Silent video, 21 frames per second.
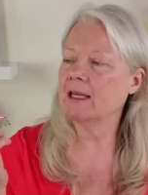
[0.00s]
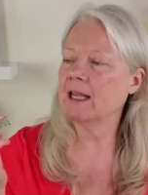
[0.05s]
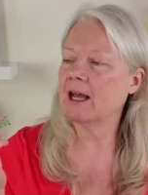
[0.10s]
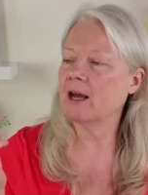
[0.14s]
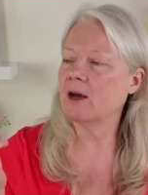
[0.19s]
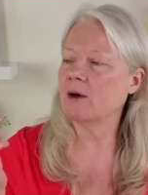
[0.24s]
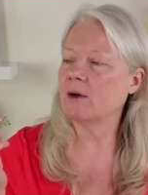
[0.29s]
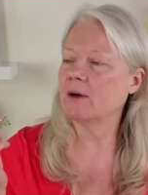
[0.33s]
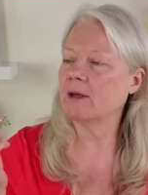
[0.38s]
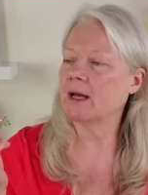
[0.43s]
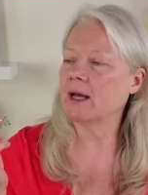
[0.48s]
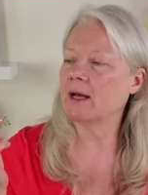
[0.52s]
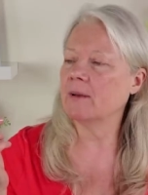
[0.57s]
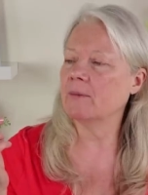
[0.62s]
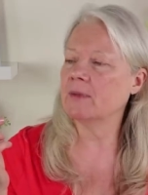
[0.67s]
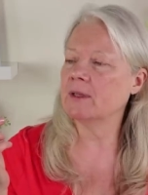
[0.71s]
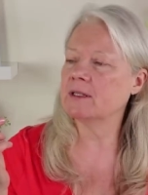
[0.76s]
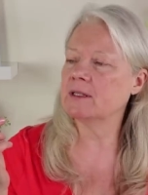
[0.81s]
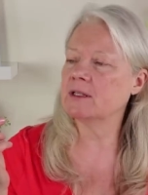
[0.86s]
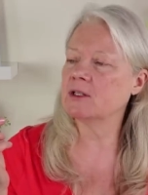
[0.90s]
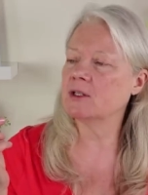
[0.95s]
Now
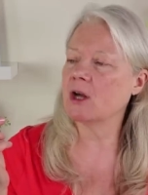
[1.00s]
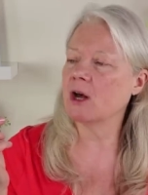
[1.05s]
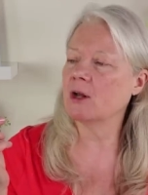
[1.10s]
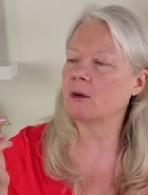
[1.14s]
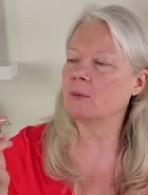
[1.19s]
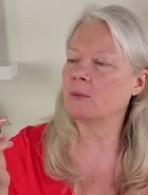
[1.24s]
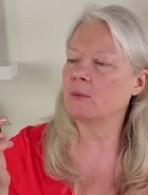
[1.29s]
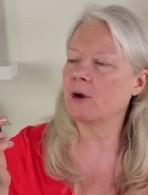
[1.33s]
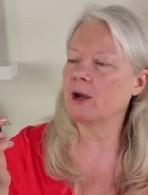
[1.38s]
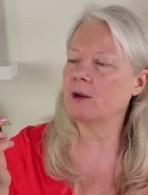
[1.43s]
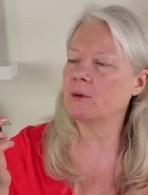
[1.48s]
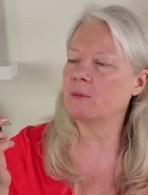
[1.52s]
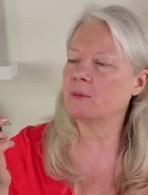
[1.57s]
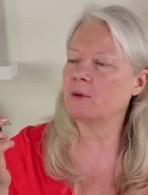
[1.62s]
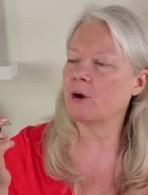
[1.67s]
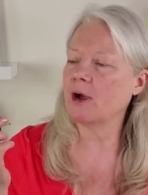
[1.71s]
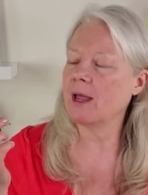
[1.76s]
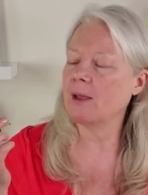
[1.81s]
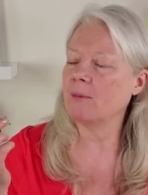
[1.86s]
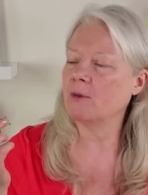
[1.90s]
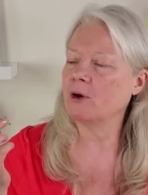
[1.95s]
um, this is called Prep and
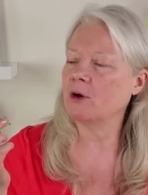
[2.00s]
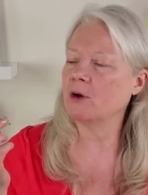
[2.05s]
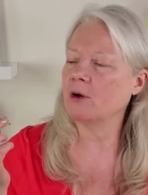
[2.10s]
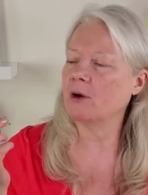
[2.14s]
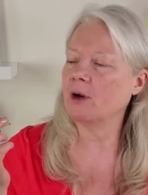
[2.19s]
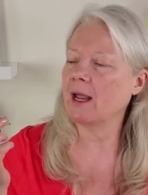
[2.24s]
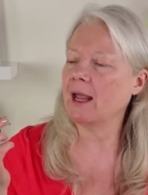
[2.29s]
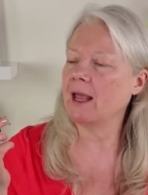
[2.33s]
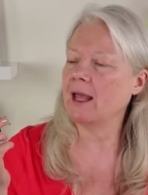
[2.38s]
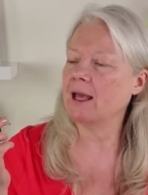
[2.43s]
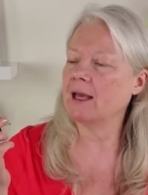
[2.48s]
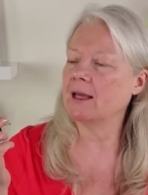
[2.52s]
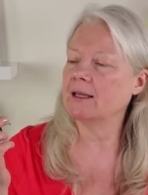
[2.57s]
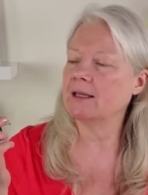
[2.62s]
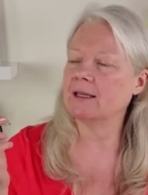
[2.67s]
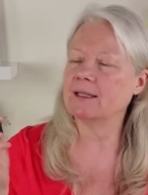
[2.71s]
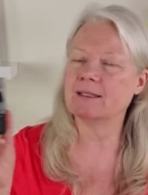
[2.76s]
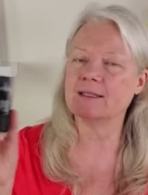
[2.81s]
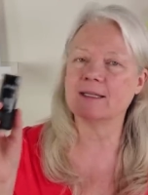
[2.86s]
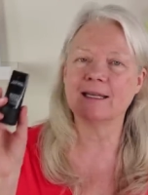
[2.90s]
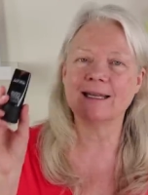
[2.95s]
Primer and
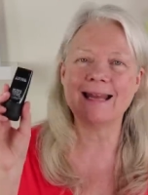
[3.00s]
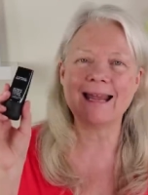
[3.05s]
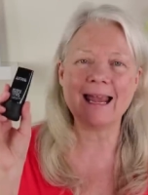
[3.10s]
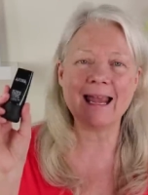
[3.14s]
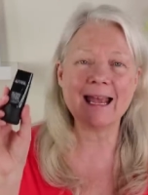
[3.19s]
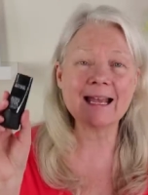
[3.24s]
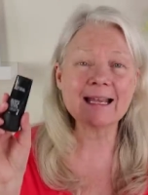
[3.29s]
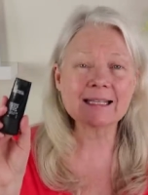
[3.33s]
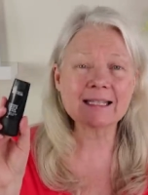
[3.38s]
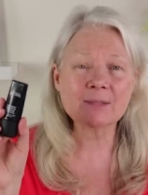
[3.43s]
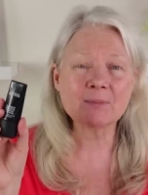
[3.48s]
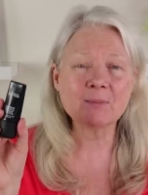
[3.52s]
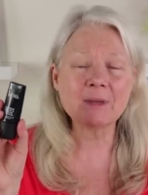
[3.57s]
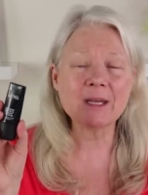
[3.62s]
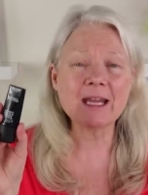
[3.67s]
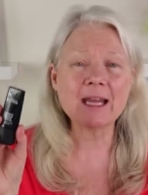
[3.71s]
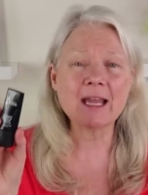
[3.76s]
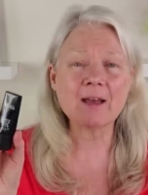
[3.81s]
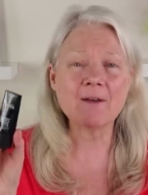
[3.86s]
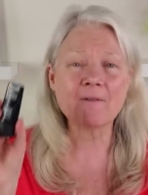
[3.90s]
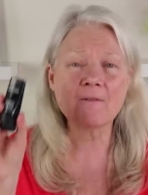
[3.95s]
it's an
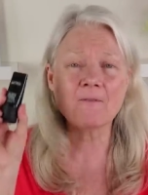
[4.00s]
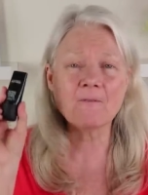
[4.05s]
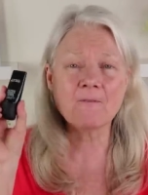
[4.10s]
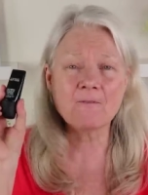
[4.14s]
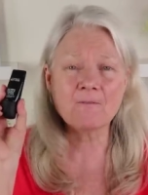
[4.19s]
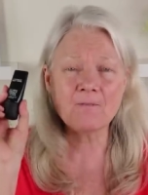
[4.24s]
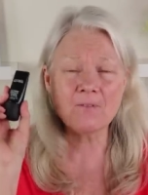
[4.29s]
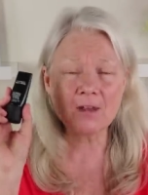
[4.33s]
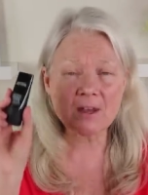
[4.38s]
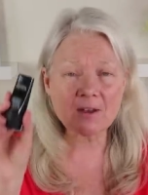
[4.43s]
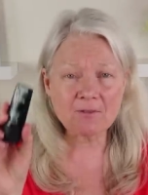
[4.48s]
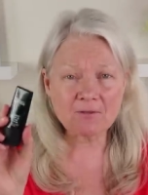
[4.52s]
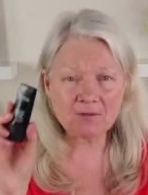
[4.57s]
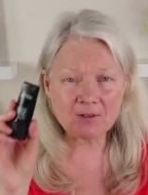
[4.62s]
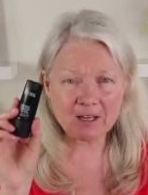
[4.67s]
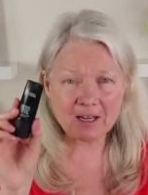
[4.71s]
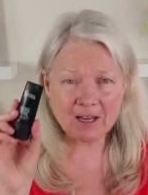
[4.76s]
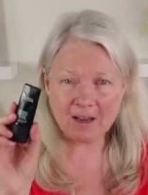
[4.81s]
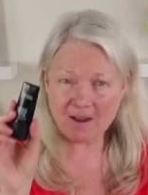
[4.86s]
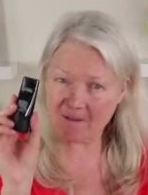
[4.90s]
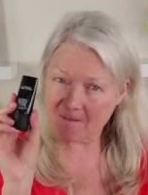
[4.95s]
SPF
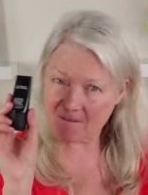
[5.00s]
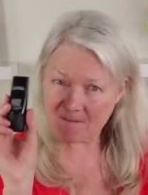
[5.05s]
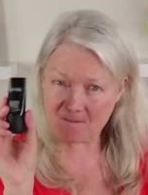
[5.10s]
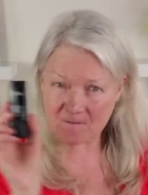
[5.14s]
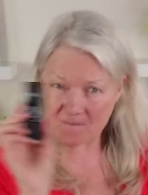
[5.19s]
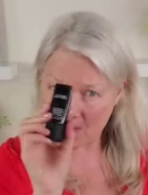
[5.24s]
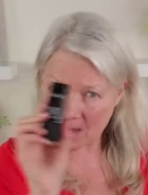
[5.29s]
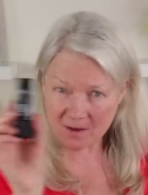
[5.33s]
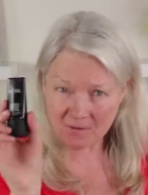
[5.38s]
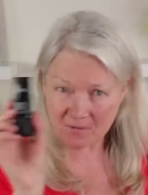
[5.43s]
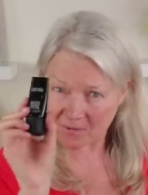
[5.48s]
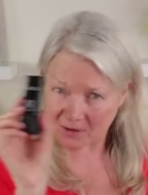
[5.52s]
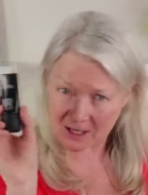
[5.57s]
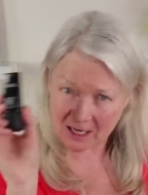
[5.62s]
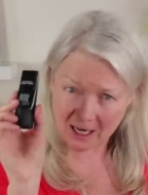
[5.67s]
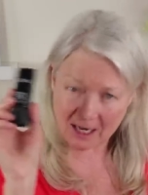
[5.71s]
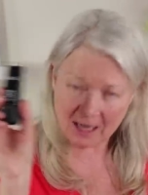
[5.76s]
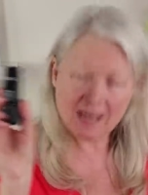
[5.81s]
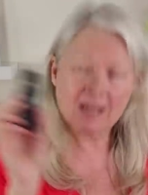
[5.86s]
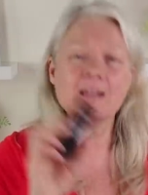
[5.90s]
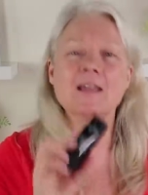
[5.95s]
50.
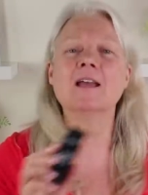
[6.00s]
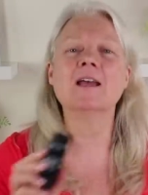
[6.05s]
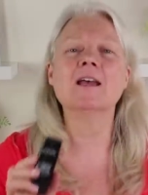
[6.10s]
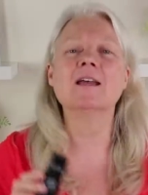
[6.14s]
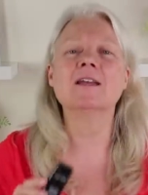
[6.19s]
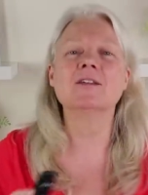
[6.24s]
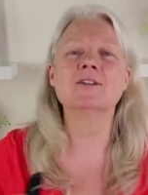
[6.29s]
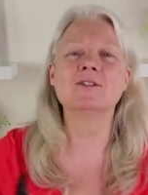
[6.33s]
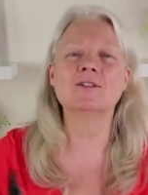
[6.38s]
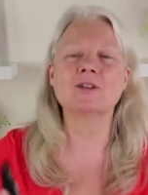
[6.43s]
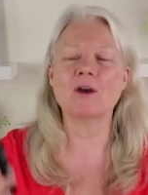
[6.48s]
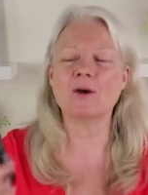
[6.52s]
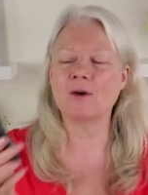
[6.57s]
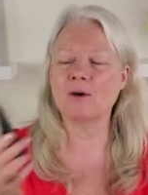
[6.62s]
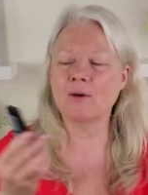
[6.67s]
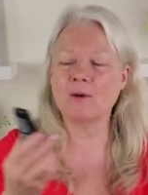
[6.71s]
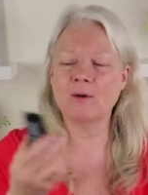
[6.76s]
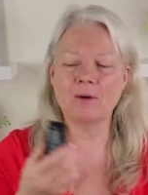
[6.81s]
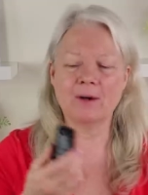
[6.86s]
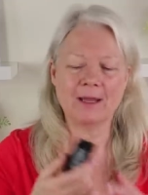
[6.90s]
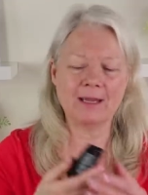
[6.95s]
50.
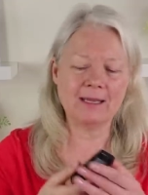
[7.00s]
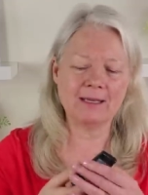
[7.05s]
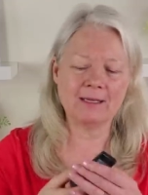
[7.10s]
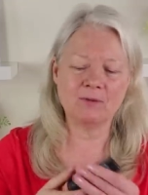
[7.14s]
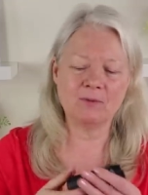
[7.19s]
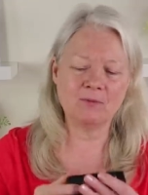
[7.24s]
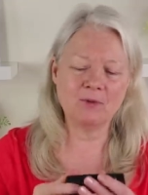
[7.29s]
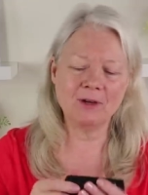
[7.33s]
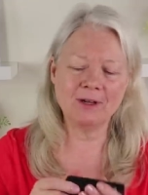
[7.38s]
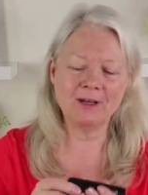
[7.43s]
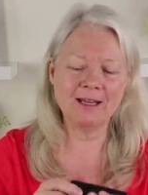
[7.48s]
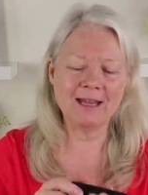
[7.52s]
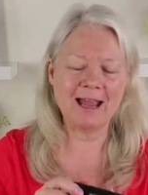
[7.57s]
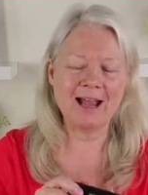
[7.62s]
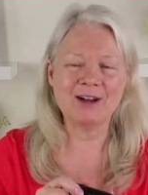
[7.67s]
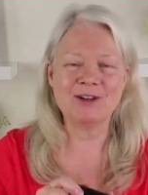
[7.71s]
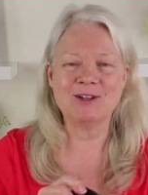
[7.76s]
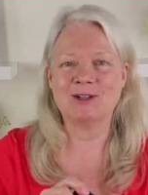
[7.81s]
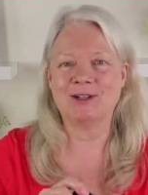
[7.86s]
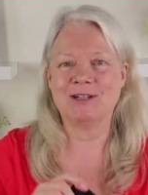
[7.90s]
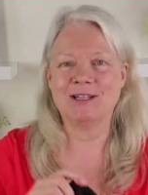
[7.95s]
So it really
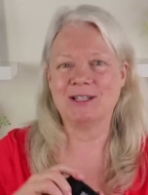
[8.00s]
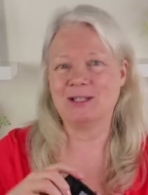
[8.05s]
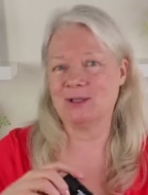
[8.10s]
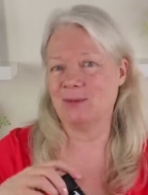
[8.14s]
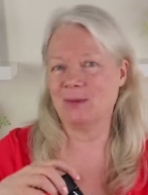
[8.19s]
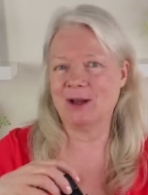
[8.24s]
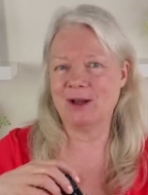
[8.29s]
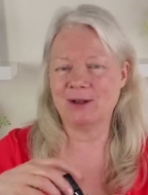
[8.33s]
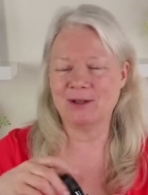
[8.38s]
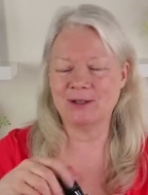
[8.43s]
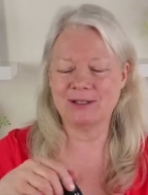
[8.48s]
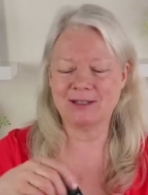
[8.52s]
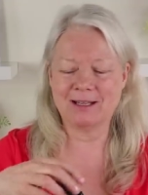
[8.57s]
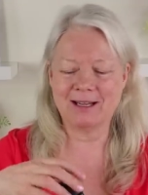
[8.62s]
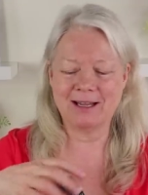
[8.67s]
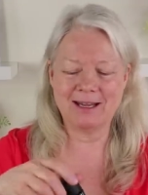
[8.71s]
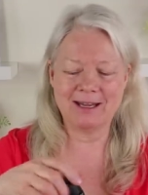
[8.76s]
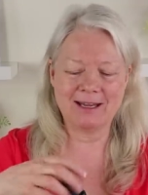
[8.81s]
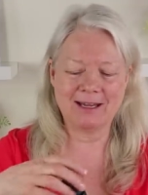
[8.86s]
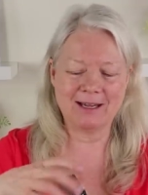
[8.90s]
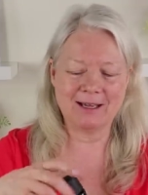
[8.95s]
actually smells
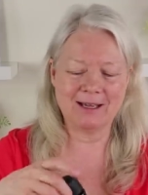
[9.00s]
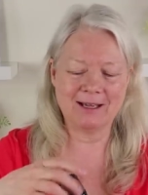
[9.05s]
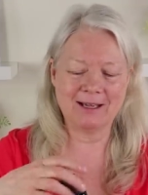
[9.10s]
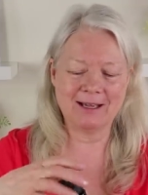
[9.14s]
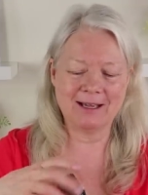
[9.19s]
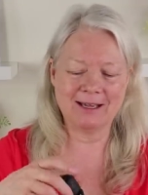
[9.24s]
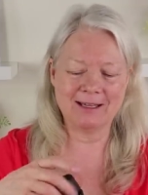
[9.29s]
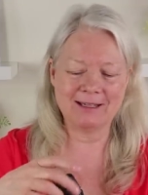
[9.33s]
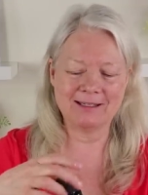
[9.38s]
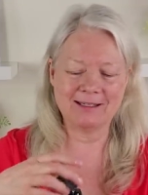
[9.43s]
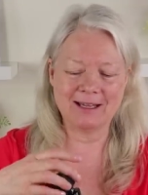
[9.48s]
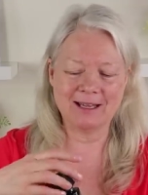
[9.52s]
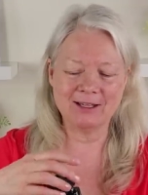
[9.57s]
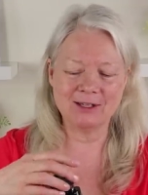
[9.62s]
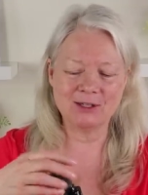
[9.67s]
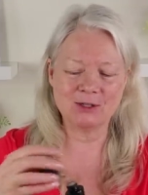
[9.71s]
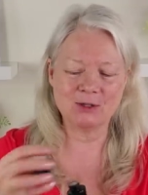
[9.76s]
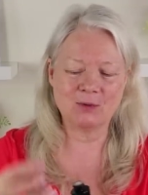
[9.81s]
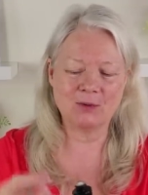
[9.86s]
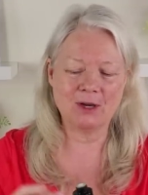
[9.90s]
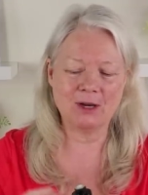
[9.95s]
like a, a
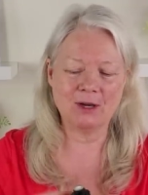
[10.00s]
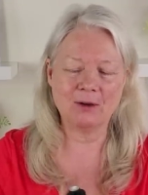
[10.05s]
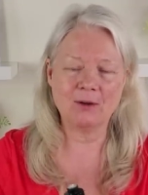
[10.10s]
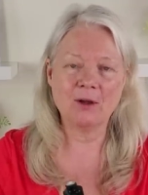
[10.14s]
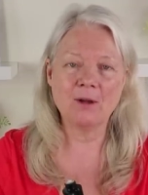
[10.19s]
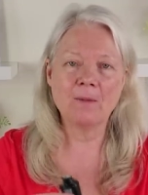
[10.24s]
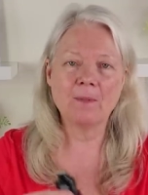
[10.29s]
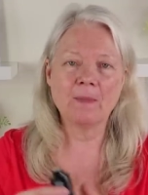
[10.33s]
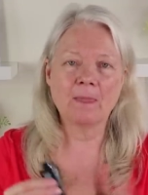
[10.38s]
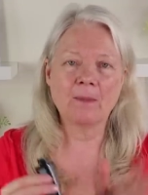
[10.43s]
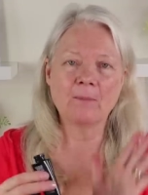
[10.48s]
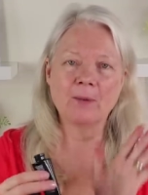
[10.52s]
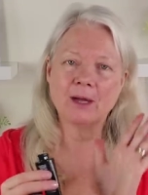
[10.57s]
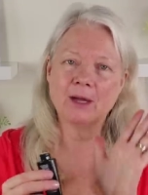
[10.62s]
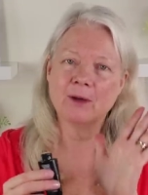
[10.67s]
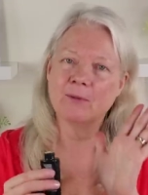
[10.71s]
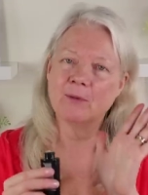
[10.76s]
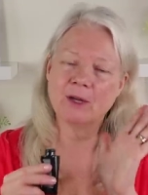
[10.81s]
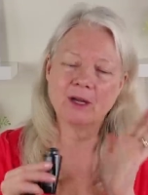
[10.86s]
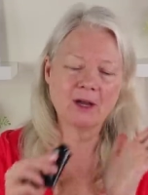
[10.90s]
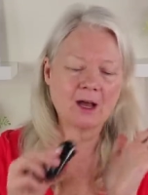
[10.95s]
sunscreen,
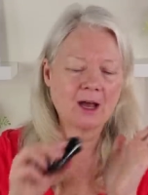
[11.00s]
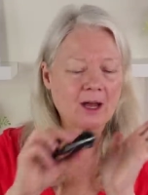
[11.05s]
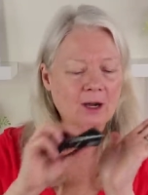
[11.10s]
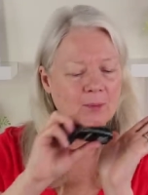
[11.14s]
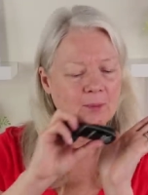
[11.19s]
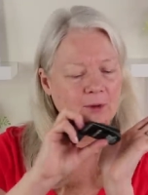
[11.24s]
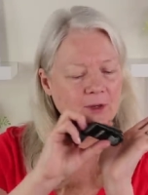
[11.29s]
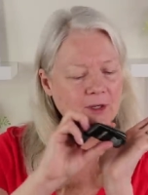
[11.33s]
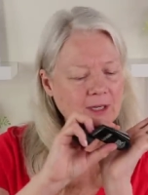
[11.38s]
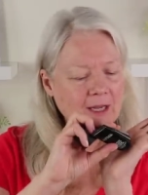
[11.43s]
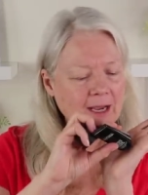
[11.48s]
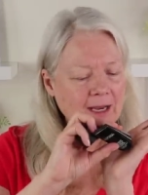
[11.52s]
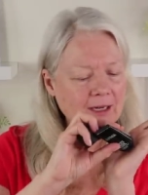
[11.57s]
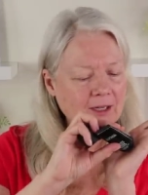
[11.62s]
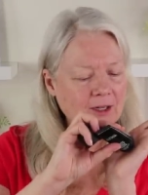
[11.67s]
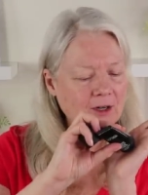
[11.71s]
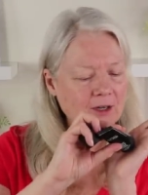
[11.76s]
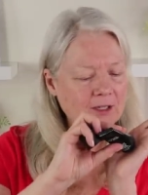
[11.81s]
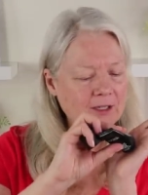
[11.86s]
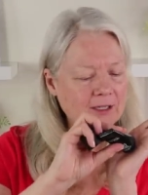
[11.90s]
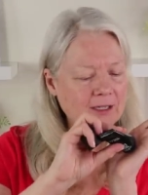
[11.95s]
but we got to protect
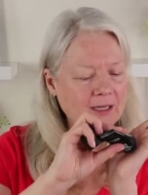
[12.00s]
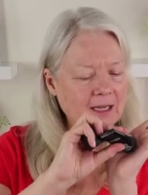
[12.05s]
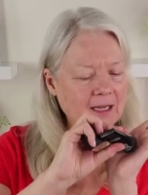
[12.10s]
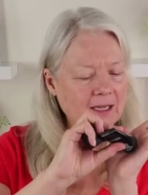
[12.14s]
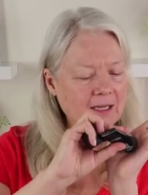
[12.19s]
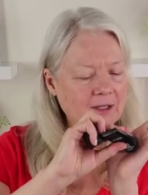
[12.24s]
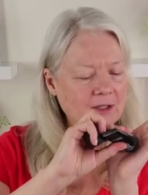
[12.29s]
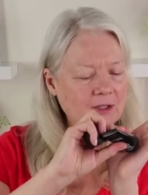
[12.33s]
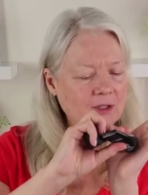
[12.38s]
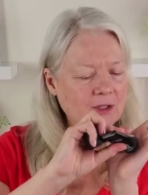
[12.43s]
our skin.